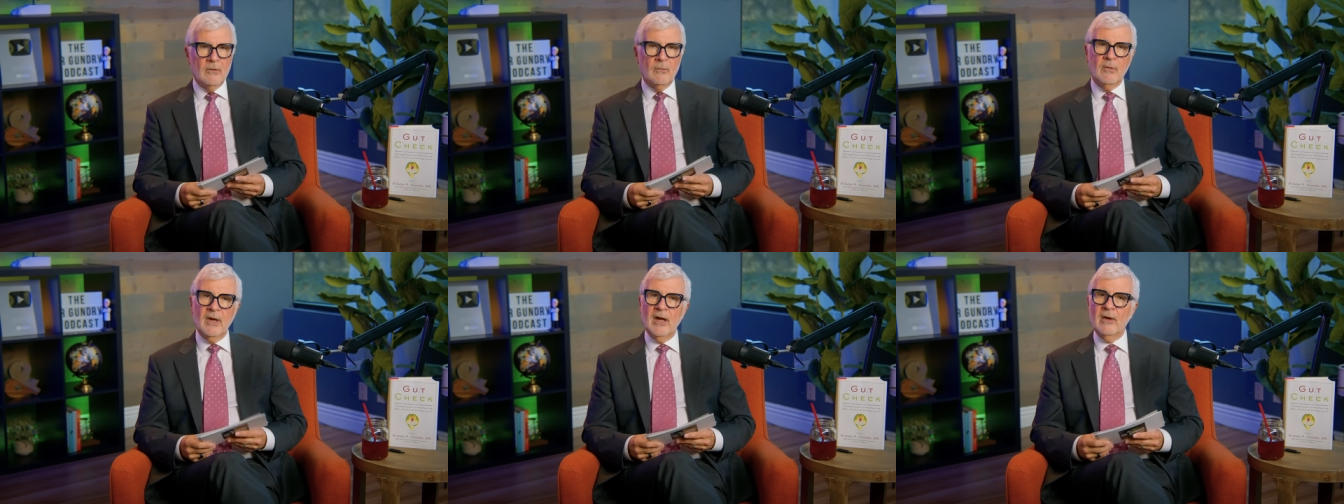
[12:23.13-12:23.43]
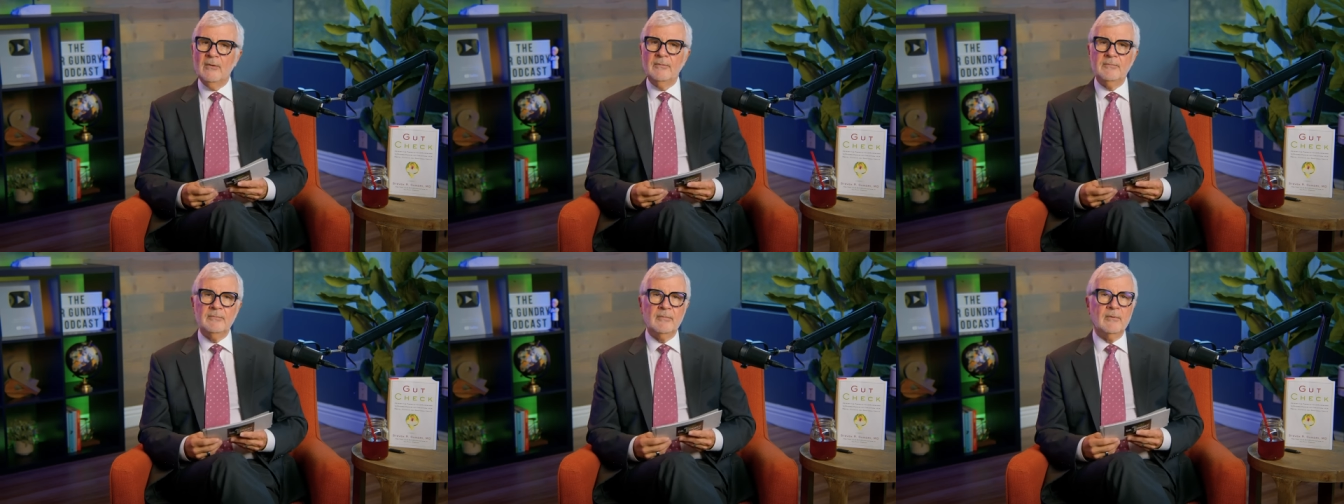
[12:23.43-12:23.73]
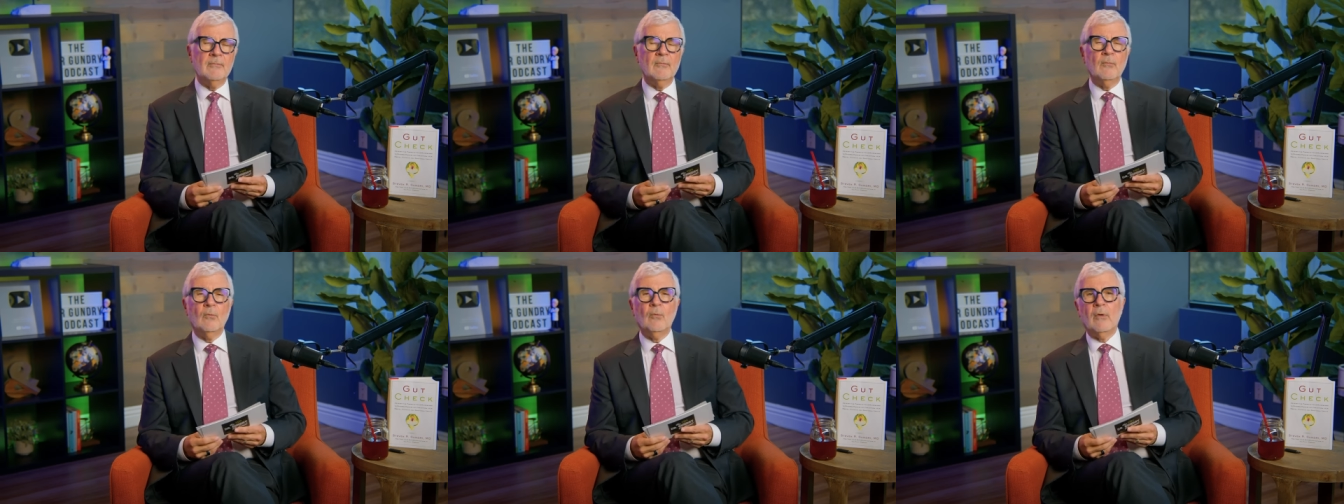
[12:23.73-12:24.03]
Well,
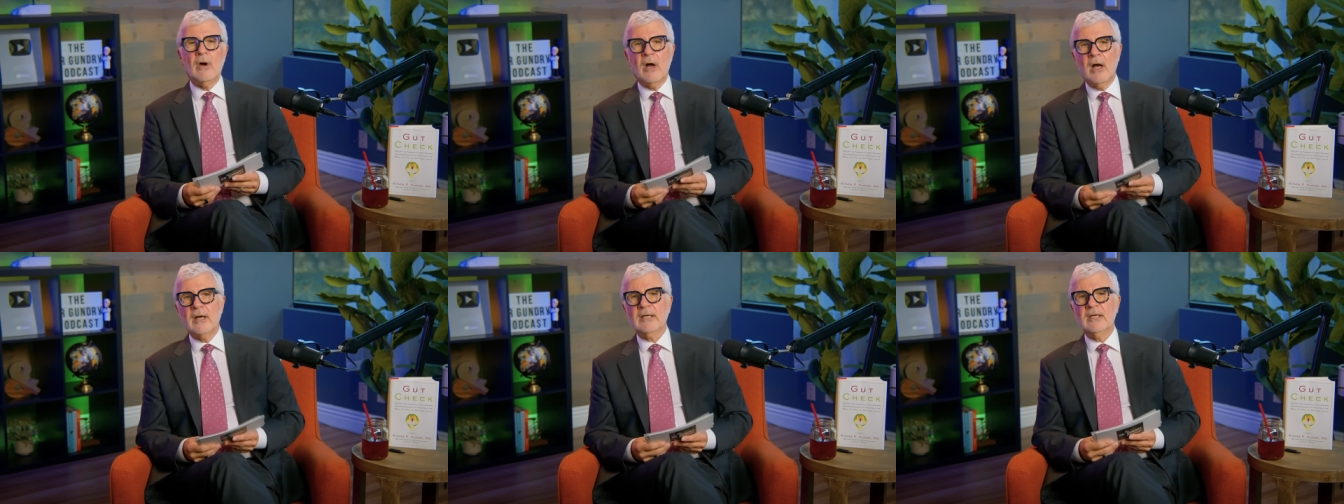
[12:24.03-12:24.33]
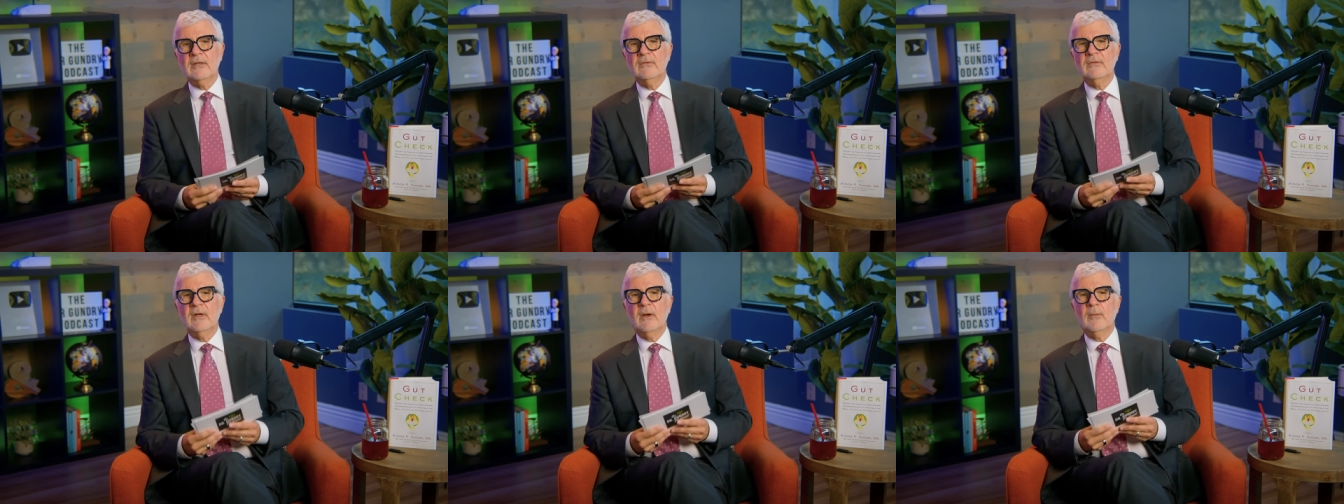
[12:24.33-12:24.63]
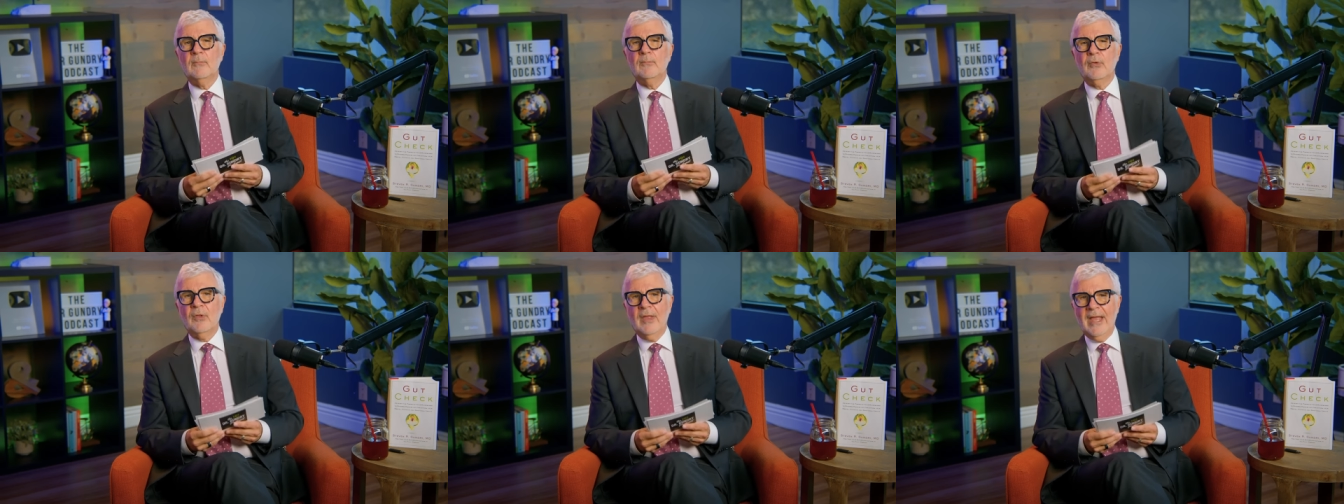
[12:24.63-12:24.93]
walk in
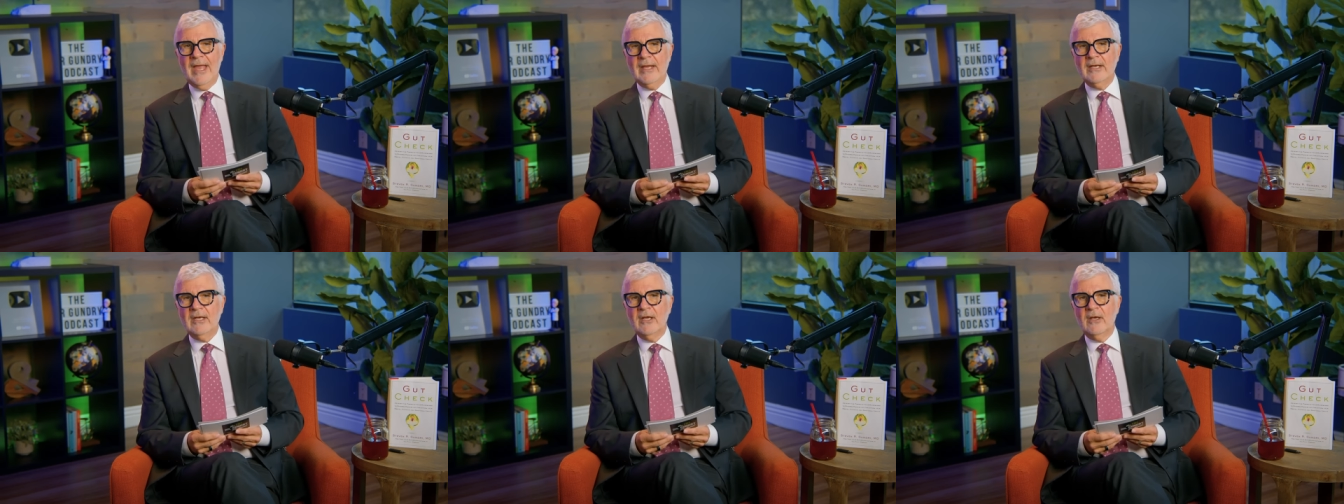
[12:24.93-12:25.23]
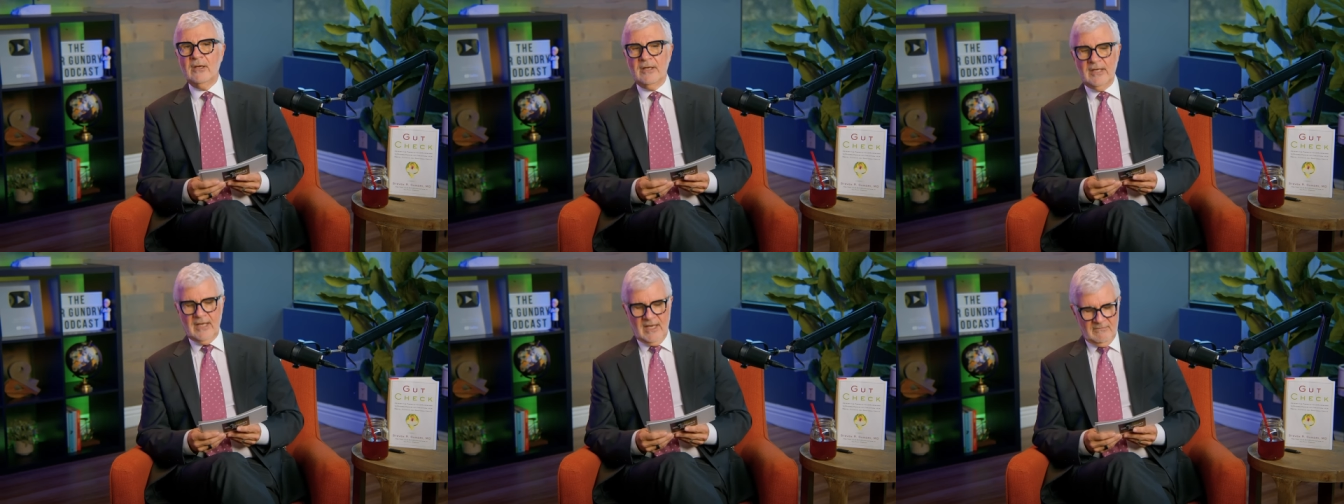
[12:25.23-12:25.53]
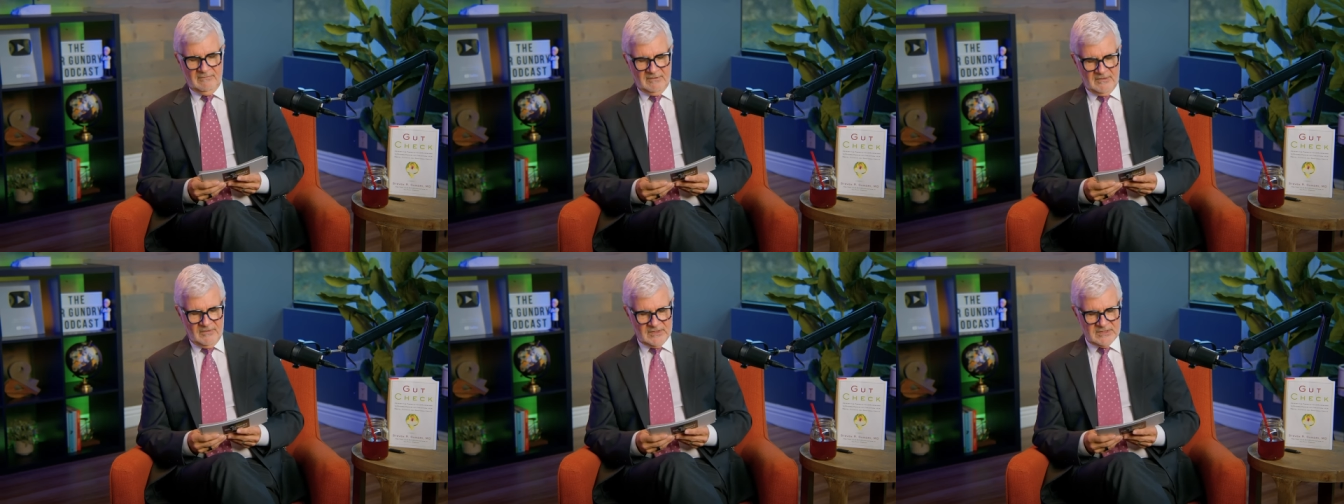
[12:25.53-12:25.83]
there planning on
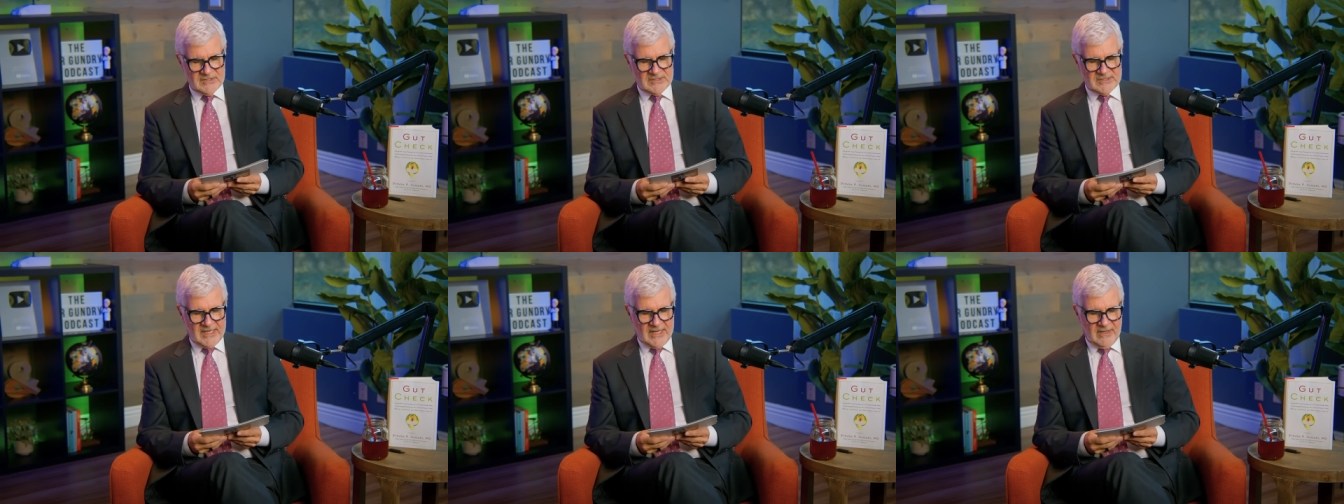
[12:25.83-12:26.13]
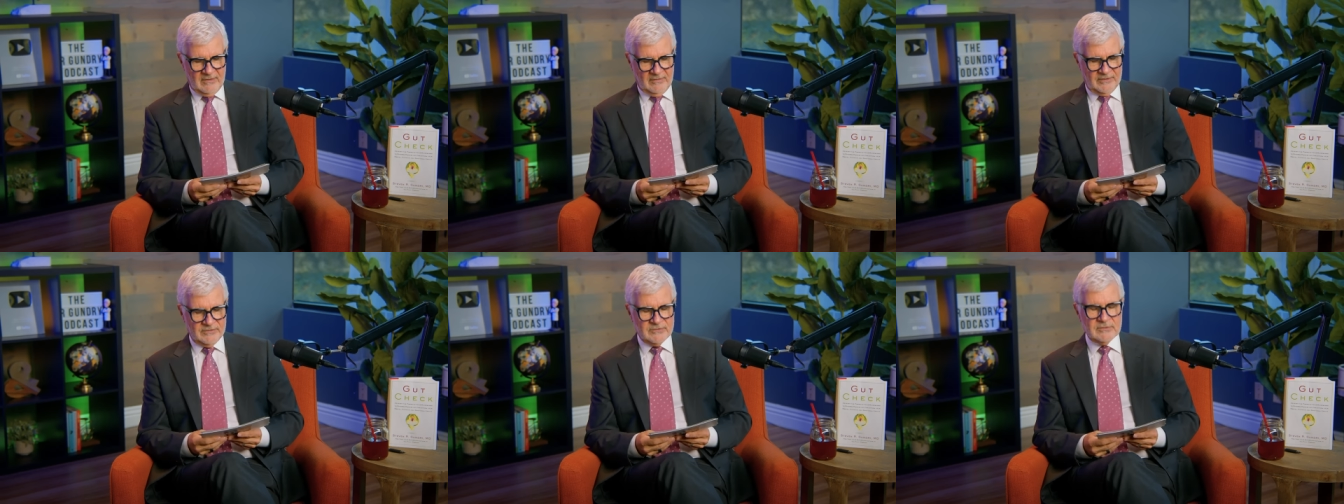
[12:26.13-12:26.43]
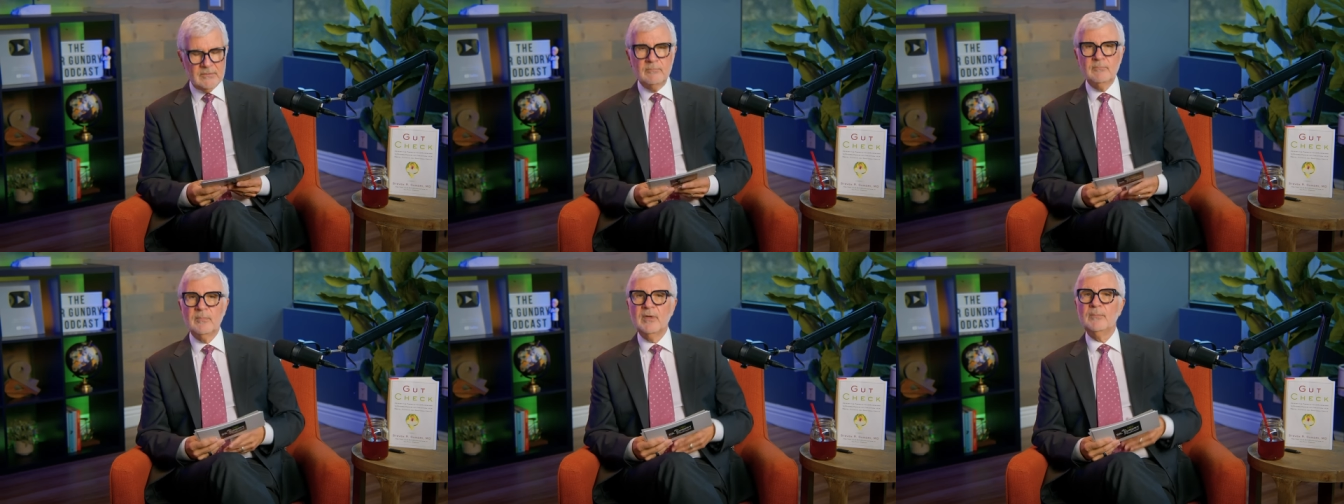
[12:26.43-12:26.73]
having the salads,